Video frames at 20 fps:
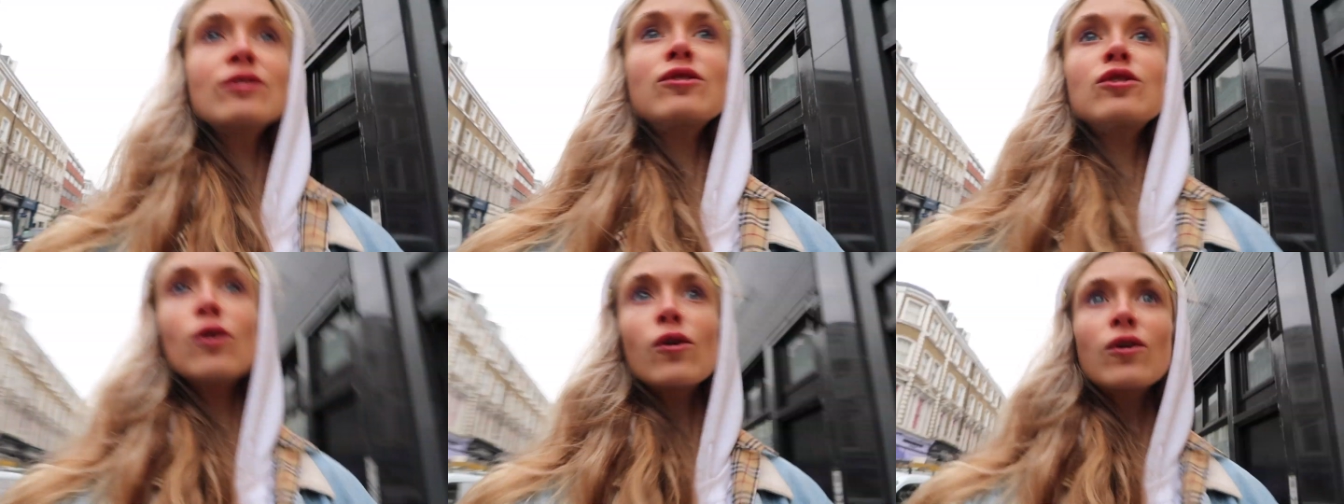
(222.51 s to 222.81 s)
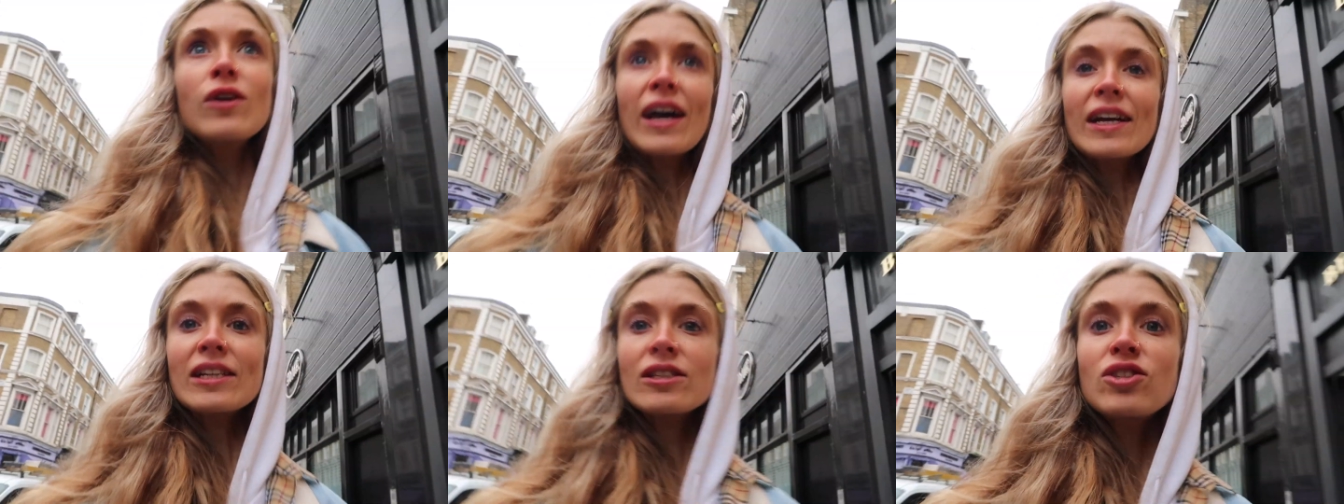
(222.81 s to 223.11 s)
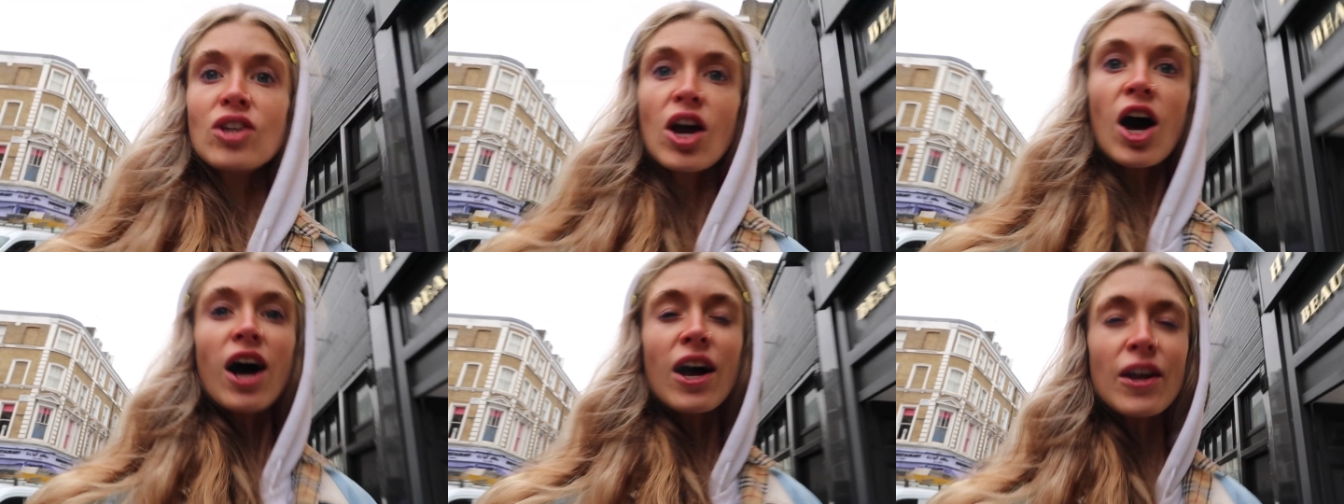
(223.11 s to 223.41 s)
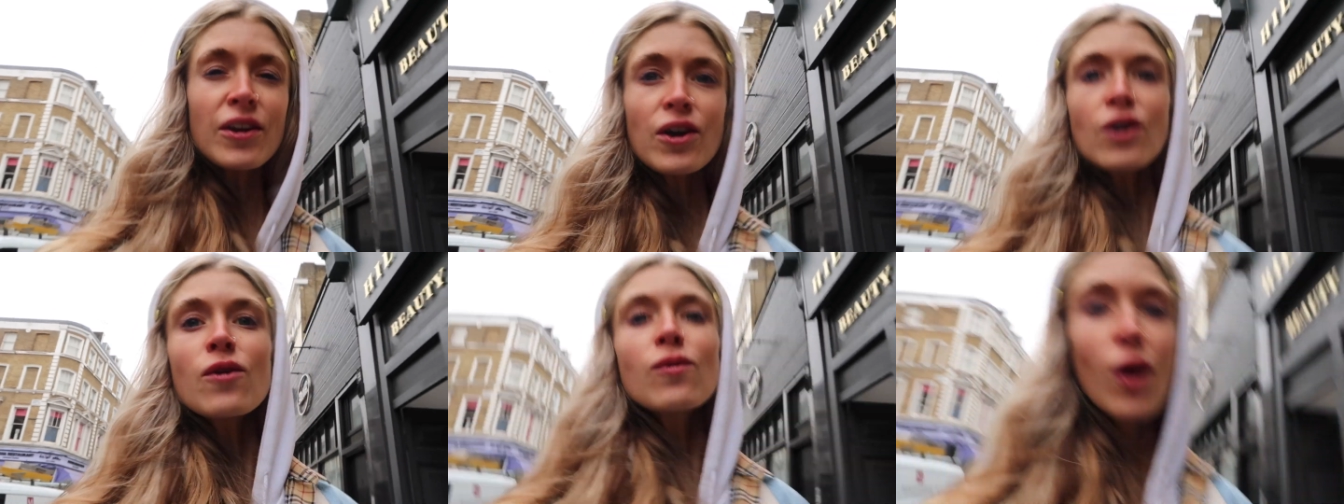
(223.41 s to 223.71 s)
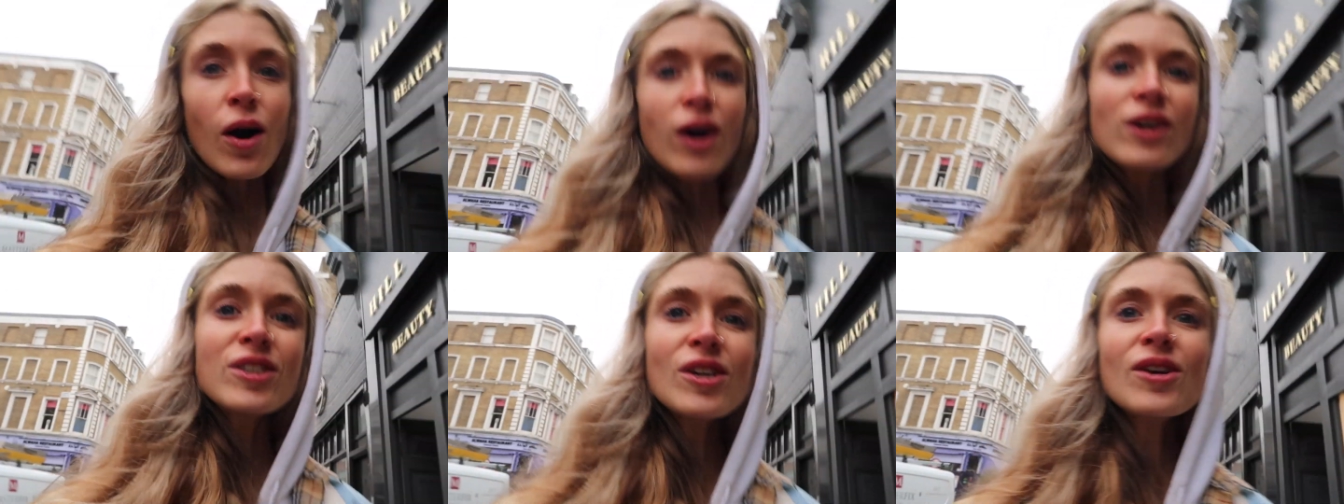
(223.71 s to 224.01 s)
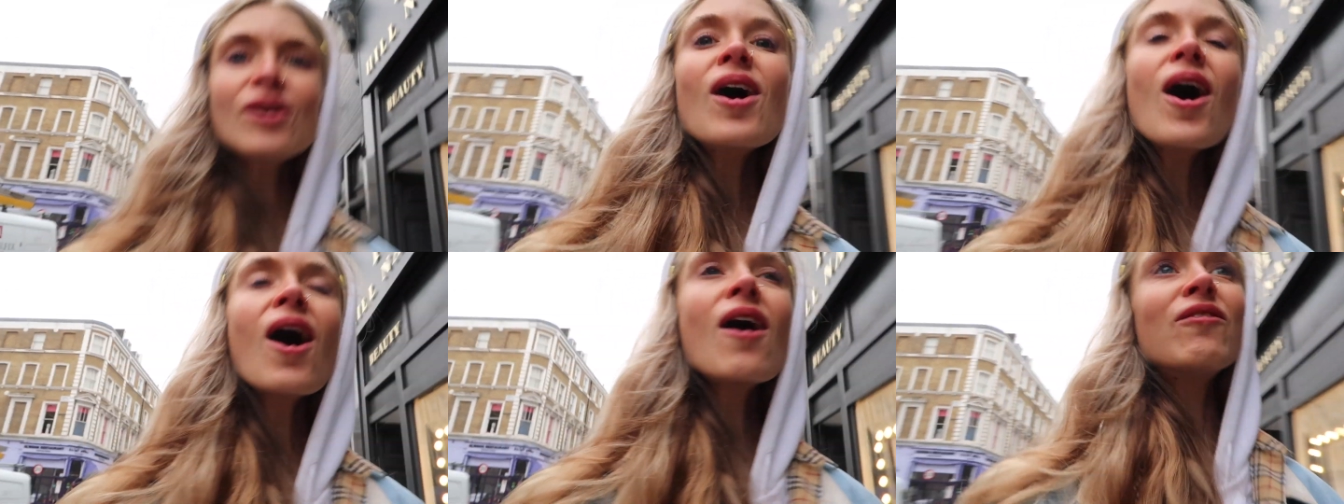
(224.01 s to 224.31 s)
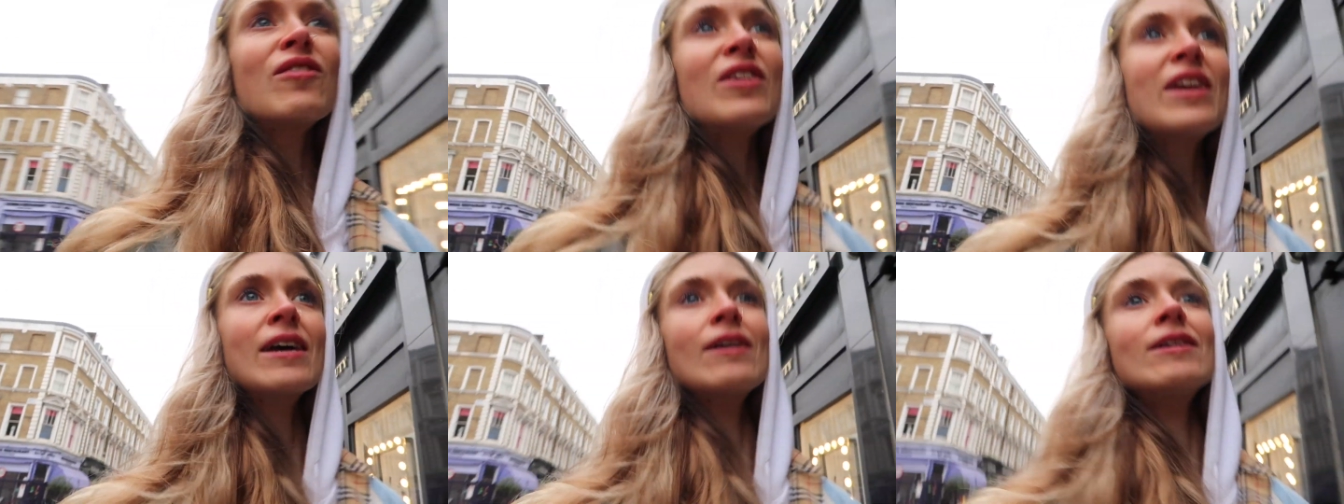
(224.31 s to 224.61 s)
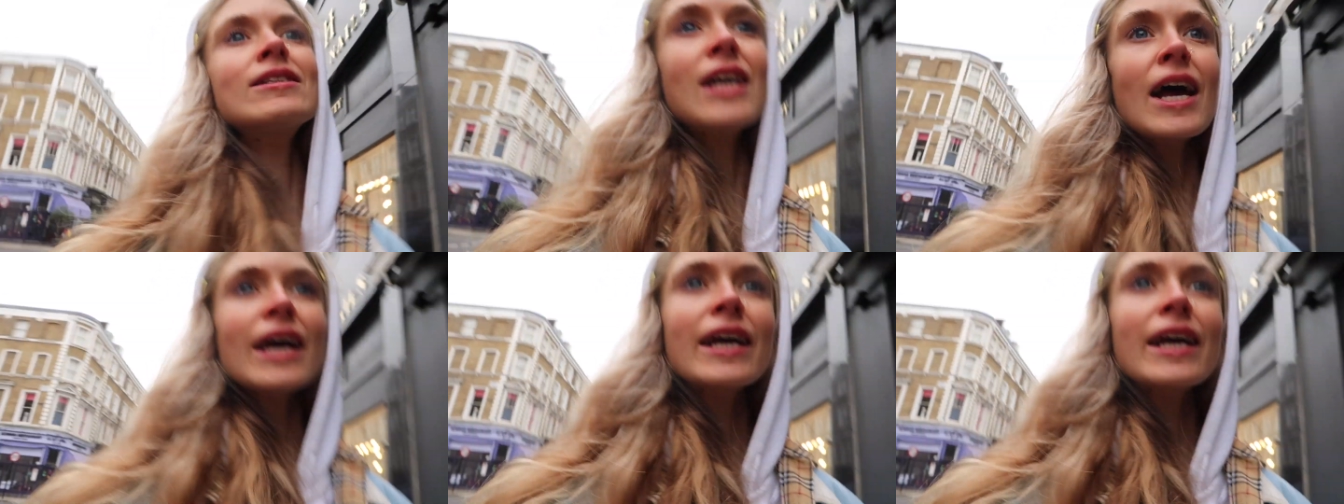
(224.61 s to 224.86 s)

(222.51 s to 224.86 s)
door like, turn your water off! And he was